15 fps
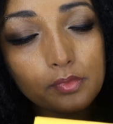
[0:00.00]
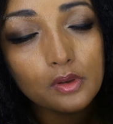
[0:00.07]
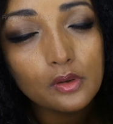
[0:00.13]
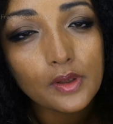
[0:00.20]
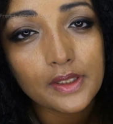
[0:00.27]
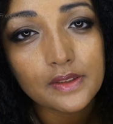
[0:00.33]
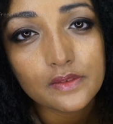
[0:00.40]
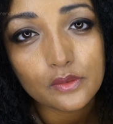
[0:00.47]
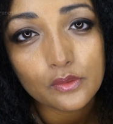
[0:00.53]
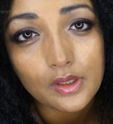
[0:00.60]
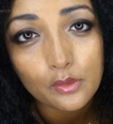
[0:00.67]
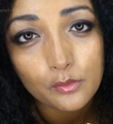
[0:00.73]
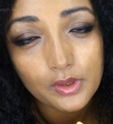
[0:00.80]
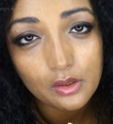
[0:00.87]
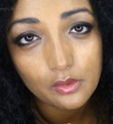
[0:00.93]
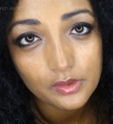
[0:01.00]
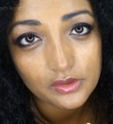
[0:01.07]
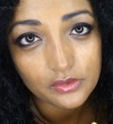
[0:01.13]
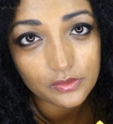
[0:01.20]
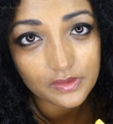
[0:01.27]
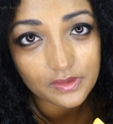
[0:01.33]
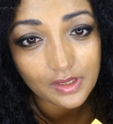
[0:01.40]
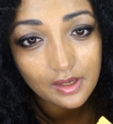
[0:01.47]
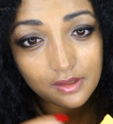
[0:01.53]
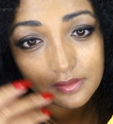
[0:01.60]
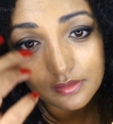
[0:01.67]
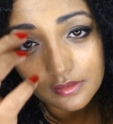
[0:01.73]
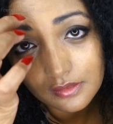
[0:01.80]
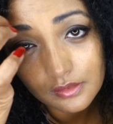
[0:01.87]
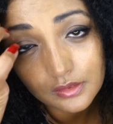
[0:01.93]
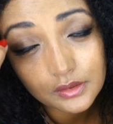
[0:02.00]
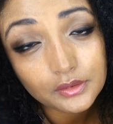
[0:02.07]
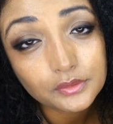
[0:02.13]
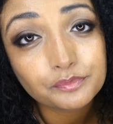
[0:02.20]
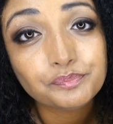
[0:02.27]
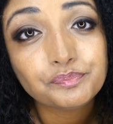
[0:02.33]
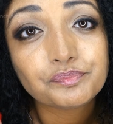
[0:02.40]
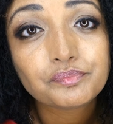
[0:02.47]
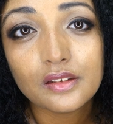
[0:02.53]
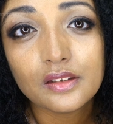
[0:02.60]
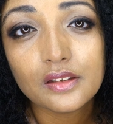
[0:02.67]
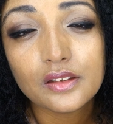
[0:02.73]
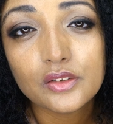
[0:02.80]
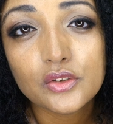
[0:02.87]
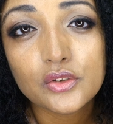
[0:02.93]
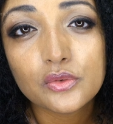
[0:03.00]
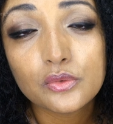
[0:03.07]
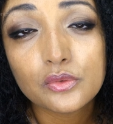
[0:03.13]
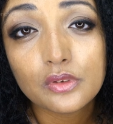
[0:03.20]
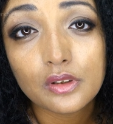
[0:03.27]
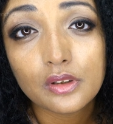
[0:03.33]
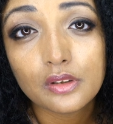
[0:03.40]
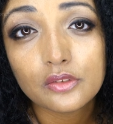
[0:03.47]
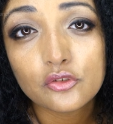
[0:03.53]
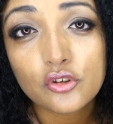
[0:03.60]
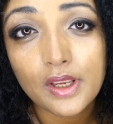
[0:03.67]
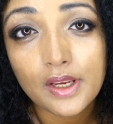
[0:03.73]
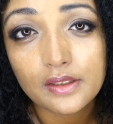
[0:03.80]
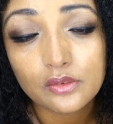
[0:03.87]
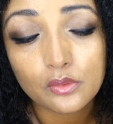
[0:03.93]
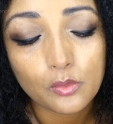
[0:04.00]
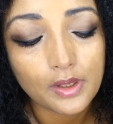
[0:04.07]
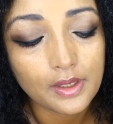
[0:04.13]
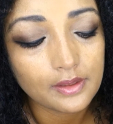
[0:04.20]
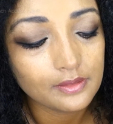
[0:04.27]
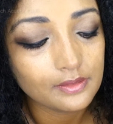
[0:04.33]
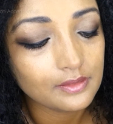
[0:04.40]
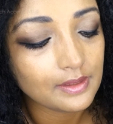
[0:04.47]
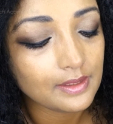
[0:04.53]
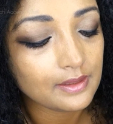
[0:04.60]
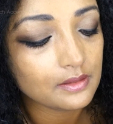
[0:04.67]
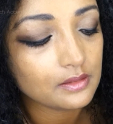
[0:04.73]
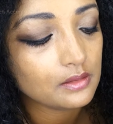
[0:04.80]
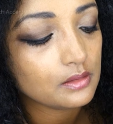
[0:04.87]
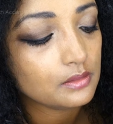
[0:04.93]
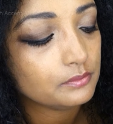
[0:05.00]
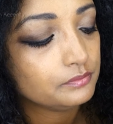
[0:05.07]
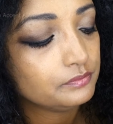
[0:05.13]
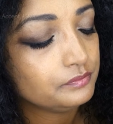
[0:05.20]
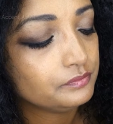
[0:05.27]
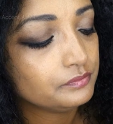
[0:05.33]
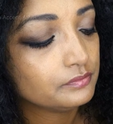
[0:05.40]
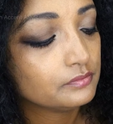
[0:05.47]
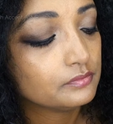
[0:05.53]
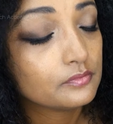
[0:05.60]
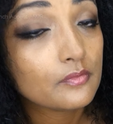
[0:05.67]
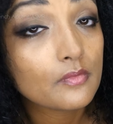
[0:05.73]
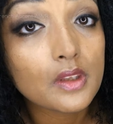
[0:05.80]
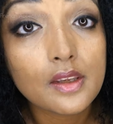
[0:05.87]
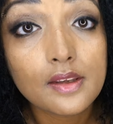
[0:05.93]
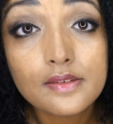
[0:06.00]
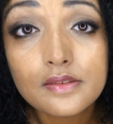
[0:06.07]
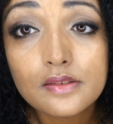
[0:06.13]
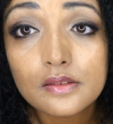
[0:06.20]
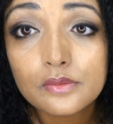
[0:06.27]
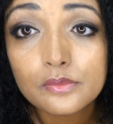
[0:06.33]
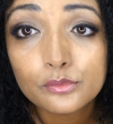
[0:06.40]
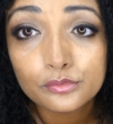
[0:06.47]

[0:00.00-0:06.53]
Alright, so now we're going to start to try the wine, and yes,